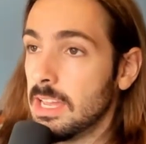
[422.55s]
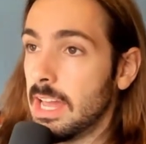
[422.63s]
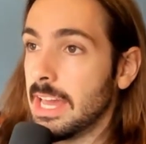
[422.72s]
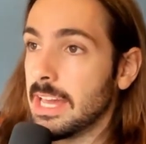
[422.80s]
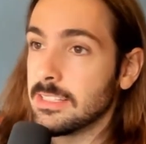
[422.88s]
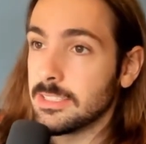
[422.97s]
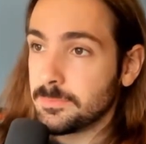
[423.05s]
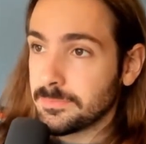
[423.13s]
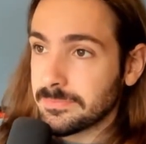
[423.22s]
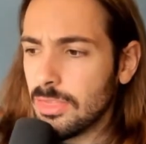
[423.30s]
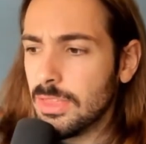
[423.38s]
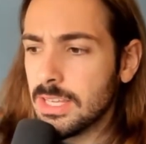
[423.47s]
And
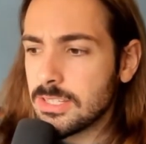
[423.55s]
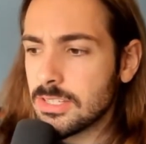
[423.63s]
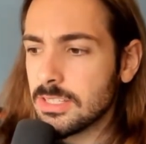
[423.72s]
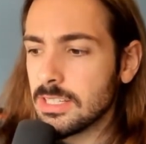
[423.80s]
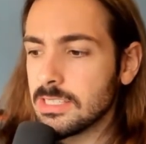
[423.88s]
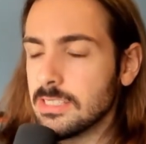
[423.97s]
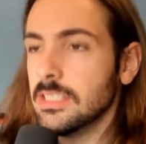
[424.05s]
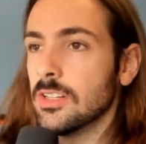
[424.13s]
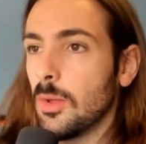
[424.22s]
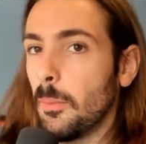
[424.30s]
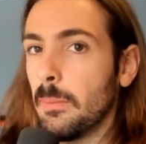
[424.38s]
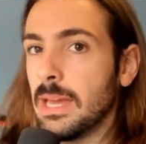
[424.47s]
this
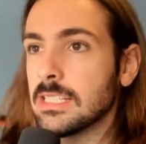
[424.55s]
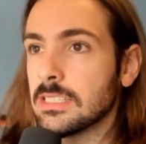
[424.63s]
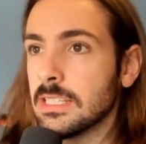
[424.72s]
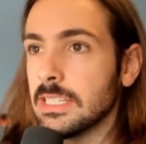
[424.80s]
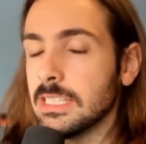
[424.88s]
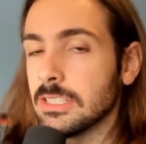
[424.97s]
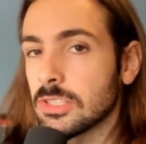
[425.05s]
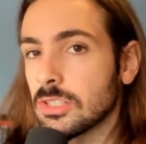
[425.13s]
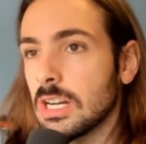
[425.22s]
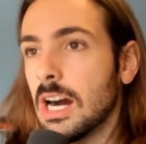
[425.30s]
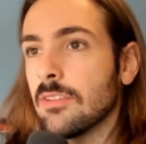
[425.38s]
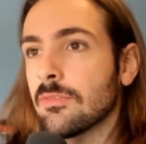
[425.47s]
deal makes the Eastern
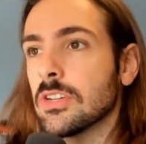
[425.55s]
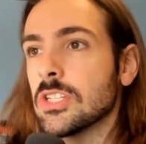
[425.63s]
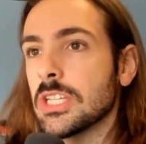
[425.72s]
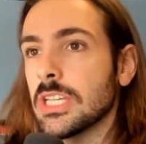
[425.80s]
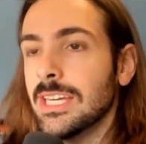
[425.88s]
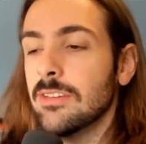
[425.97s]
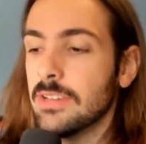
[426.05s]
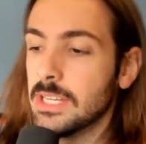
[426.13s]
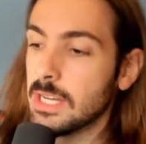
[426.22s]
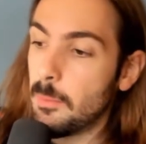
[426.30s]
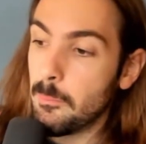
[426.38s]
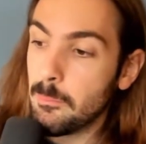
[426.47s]
Conference
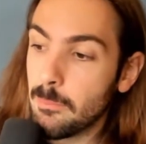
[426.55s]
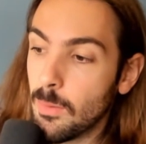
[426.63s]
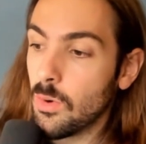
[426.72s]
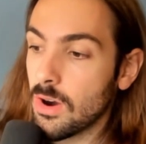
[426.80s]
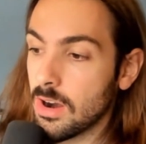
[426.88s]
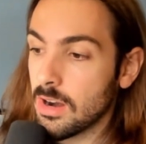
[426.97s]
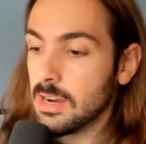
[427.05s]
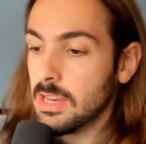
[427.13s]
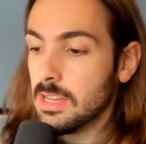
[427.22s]
even more